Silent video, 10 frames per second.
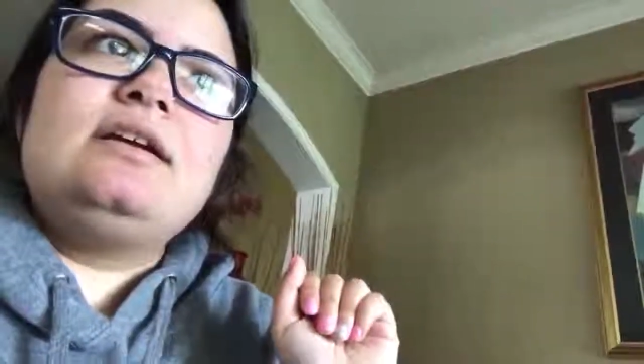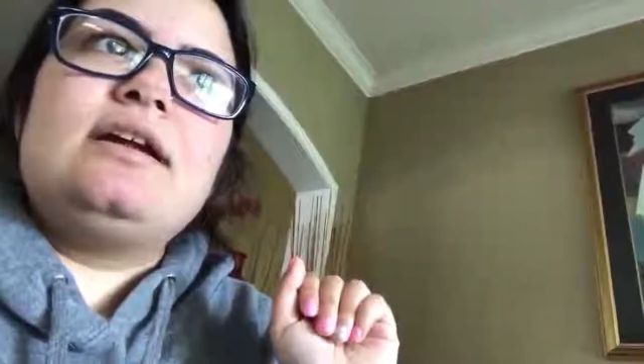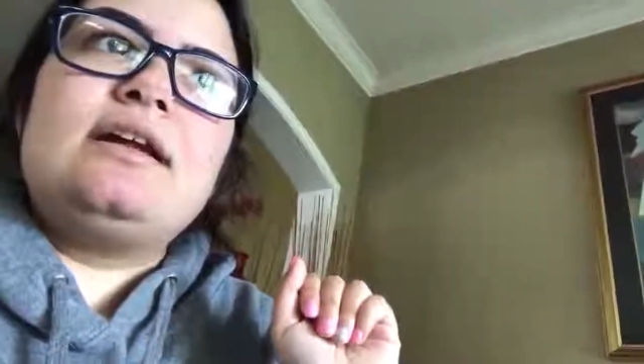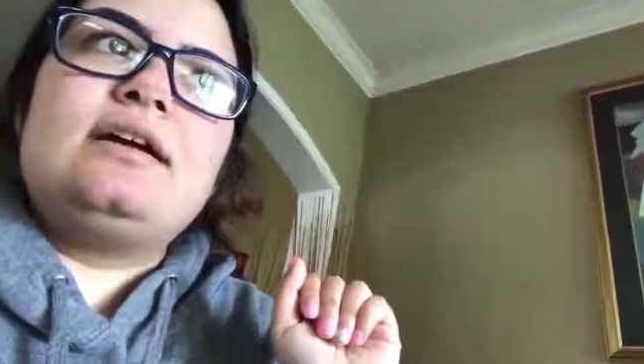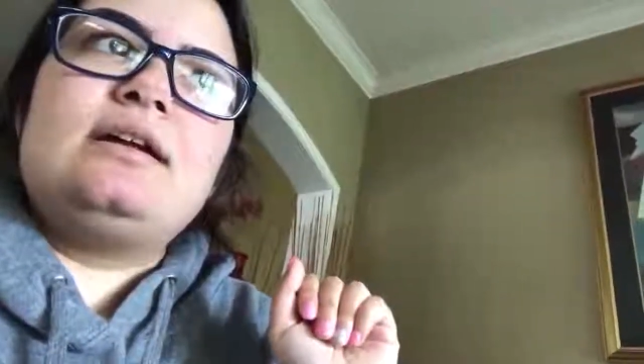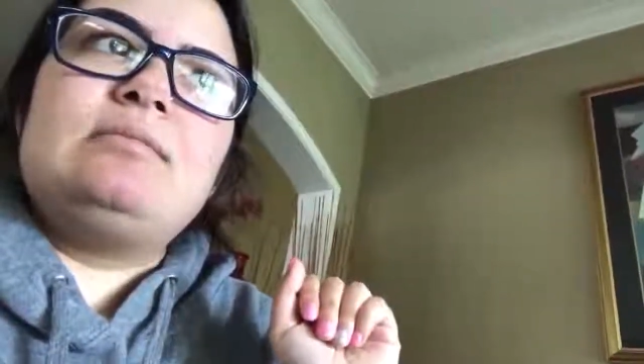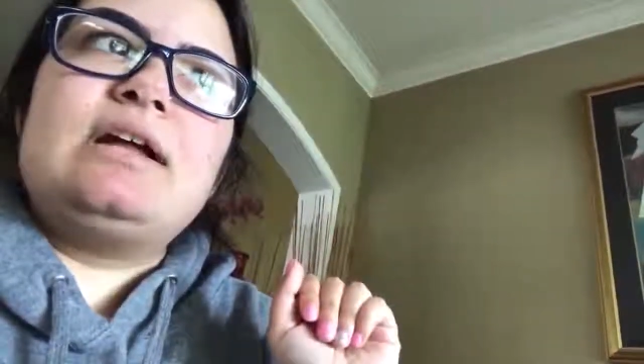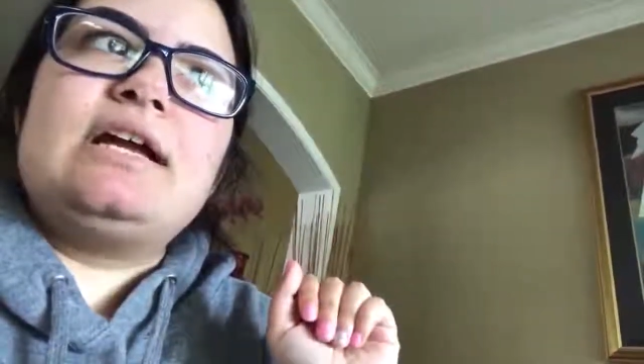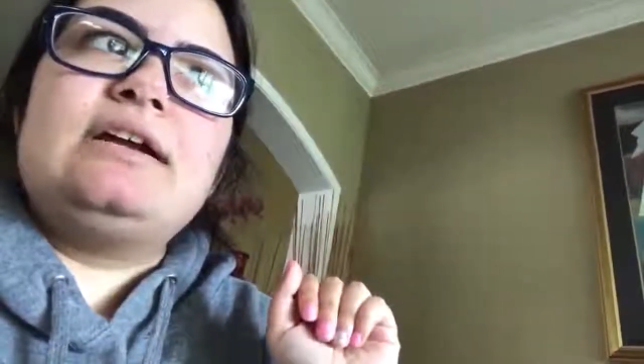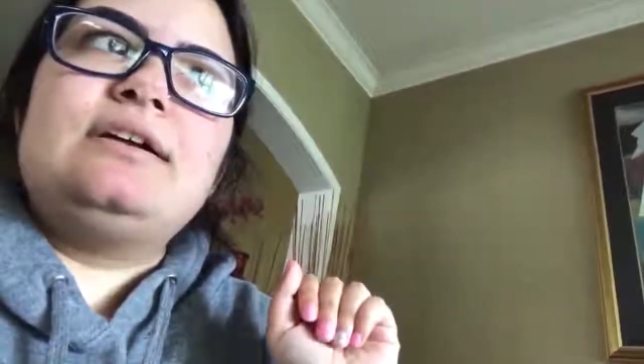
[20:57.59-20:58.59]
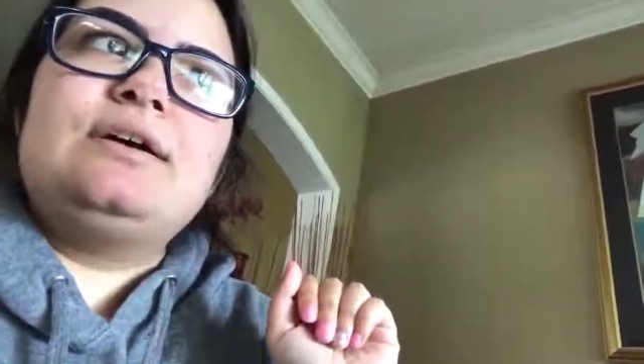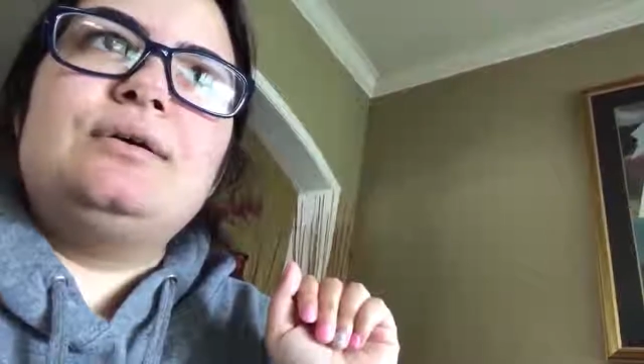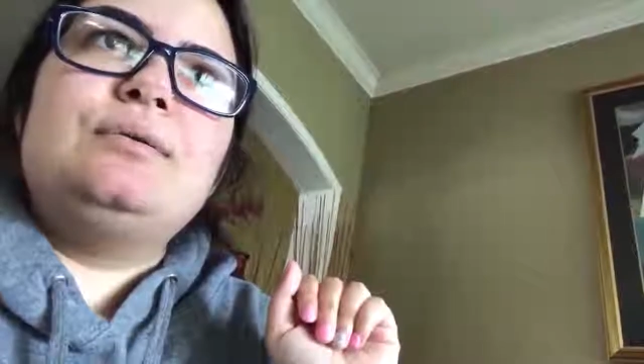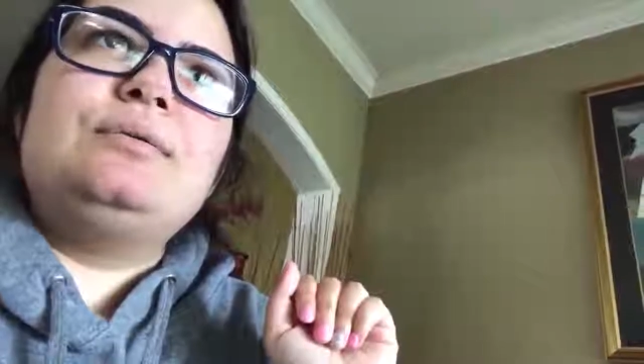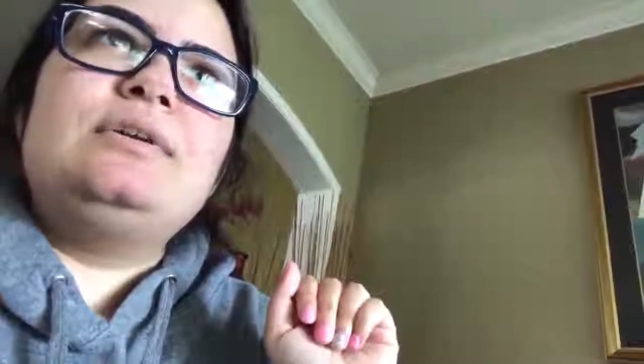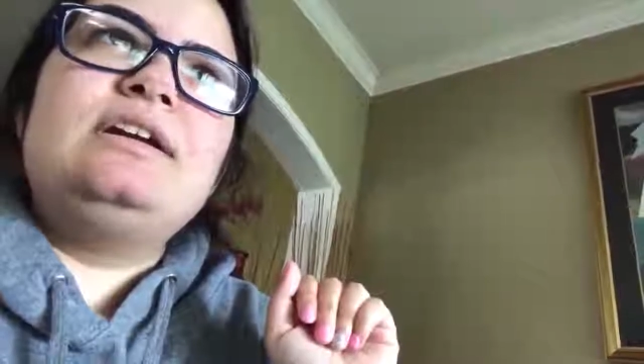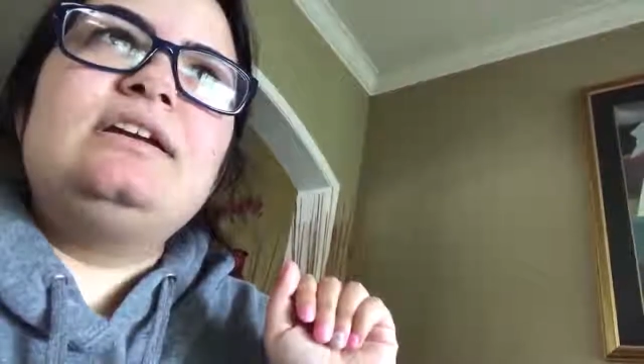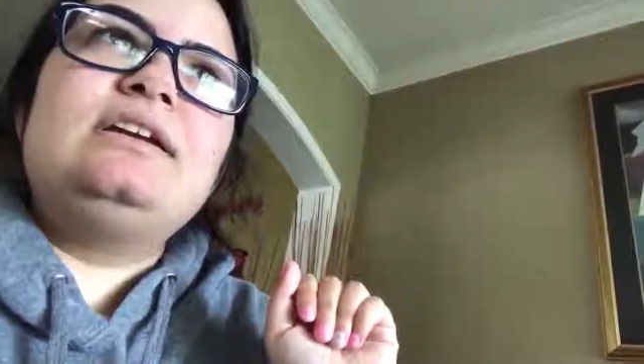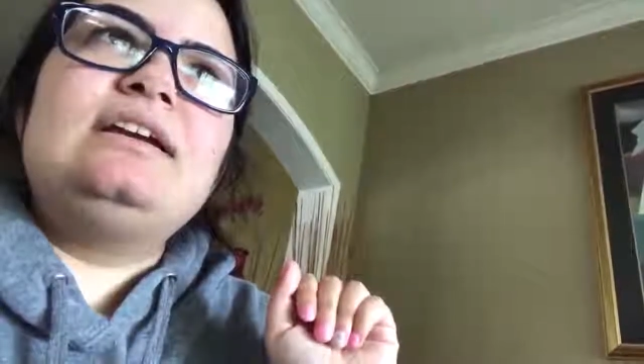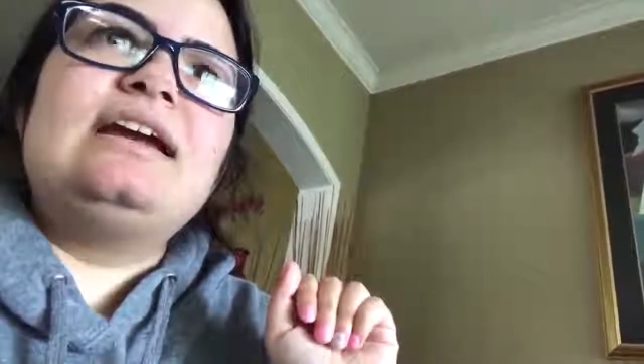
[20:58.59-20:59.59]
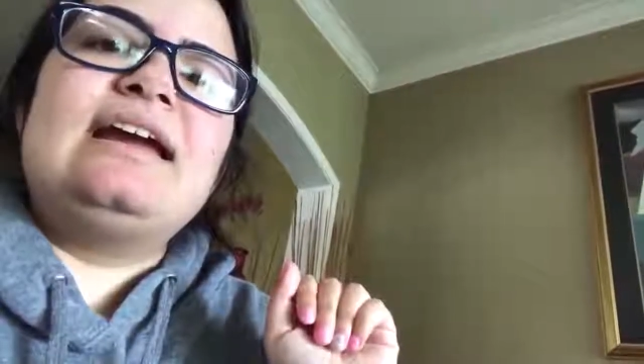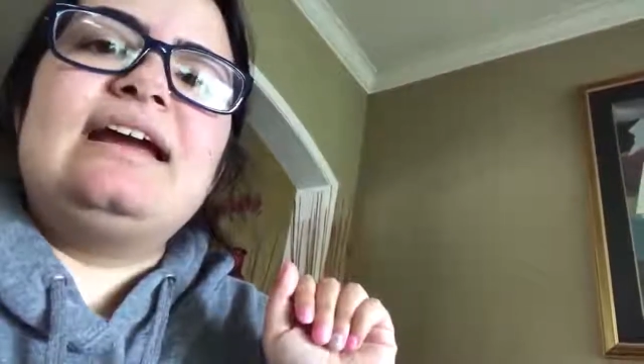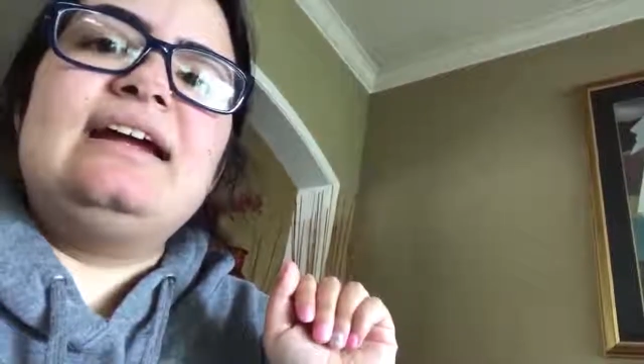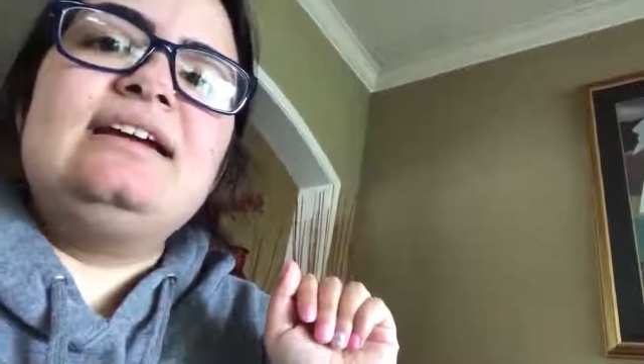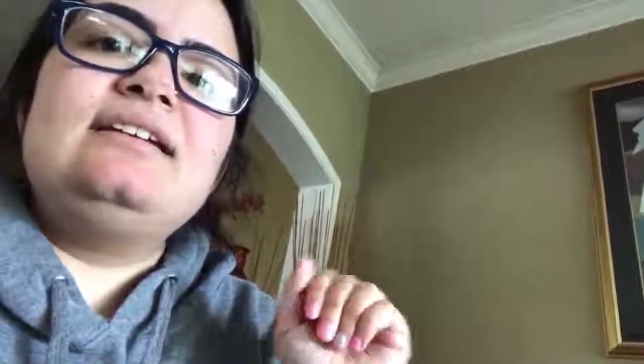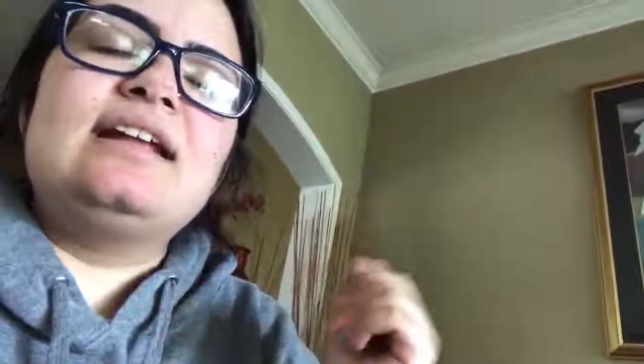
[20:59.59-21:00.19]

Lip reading: And I'm like, okay,